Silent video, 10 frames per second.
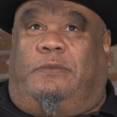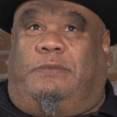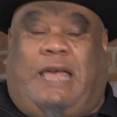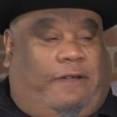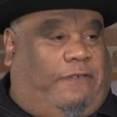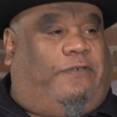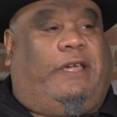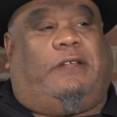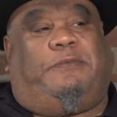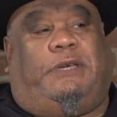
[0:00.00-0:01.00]
not
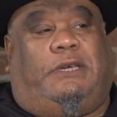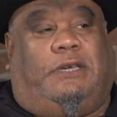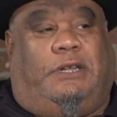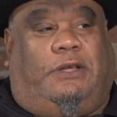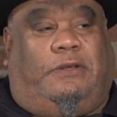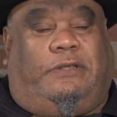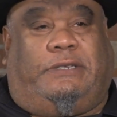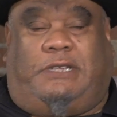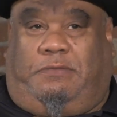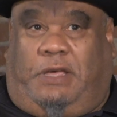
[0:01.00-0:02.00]
afraid of me. You know, there's
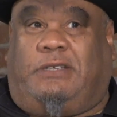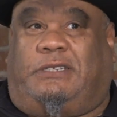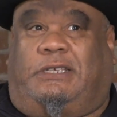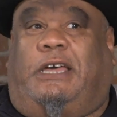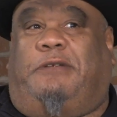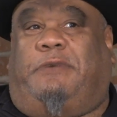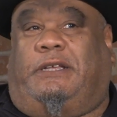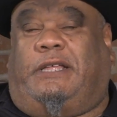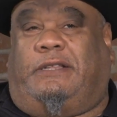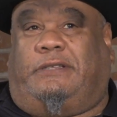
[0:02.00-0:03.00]
something else that's got to
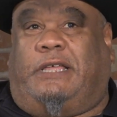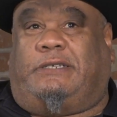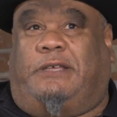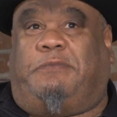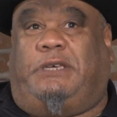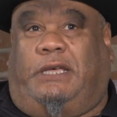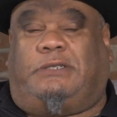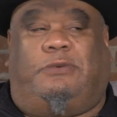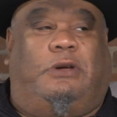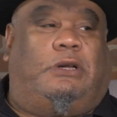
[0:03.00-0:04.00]
make that. That's something he has
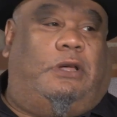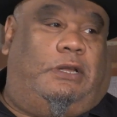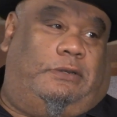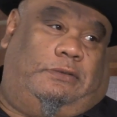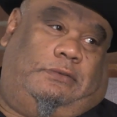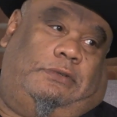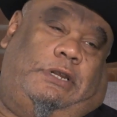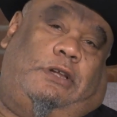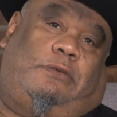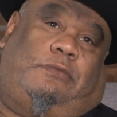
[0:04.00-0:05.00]
to work on.
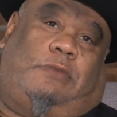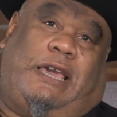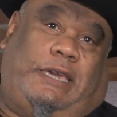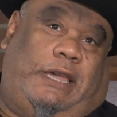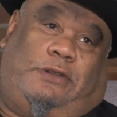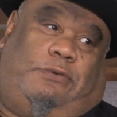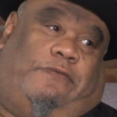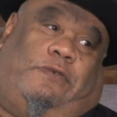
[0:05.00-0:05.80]
You know, I can't do it